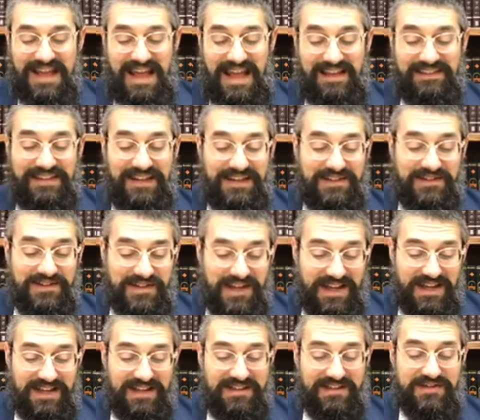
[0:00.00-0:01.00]
And then it
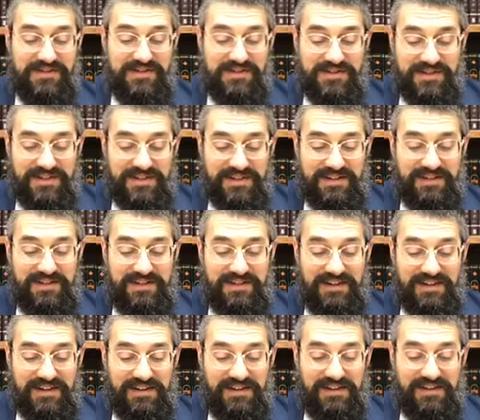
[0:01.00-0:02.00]
says,
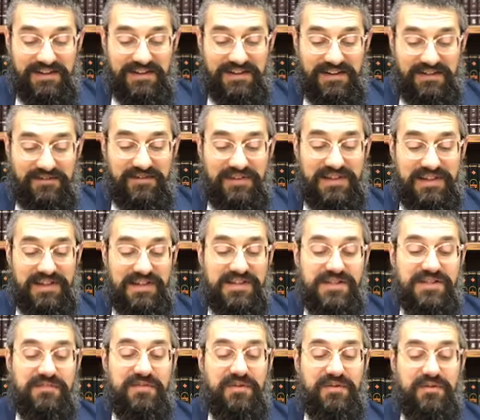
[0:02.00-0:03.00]

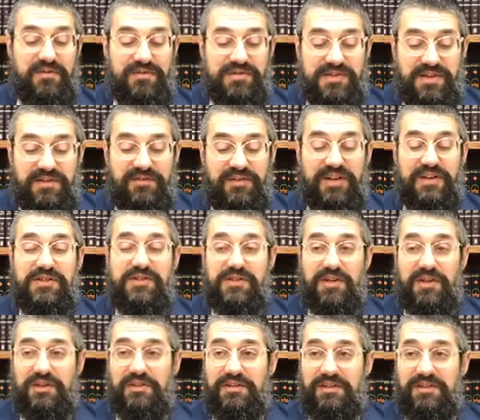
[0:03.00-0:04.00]
v'yizbichu zivchei
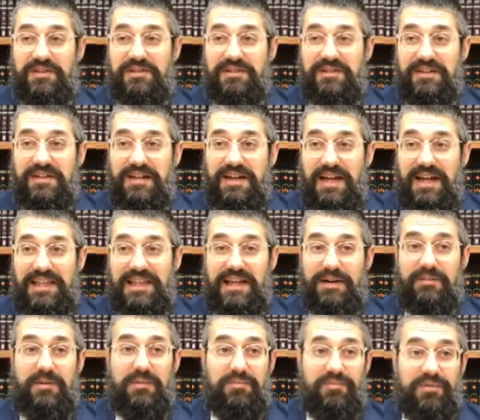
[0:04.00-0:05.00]
saida, and they
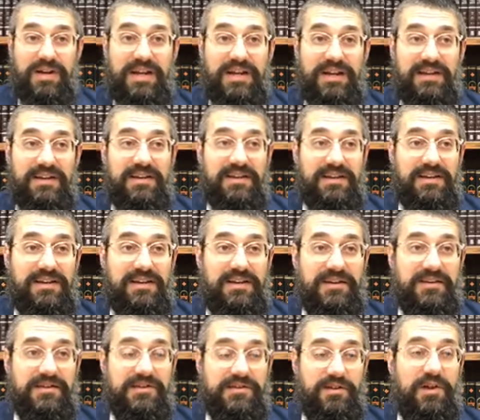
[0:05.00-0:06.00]
will bring
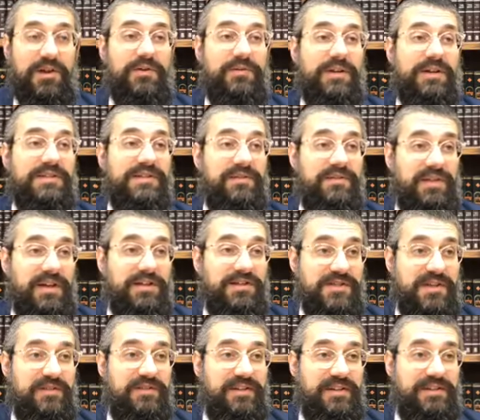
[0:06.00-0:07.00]
slaughterings of
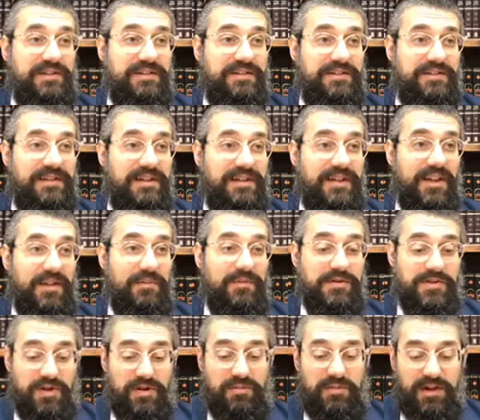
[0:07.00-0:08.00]
thanksgiving. In other
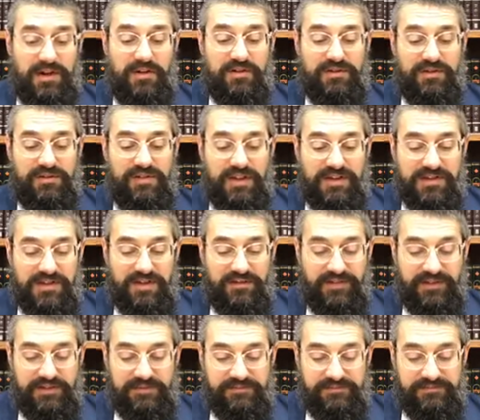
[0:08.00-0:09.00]
words, karbanot of
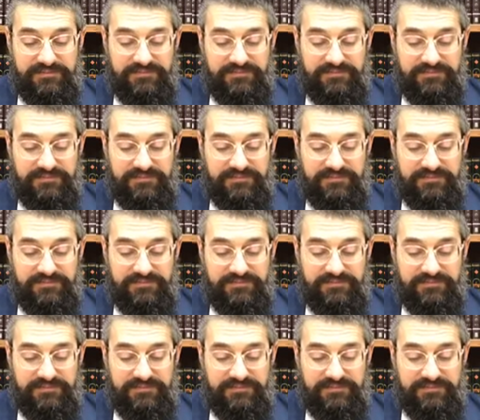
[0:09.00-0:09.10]
thanksgiving.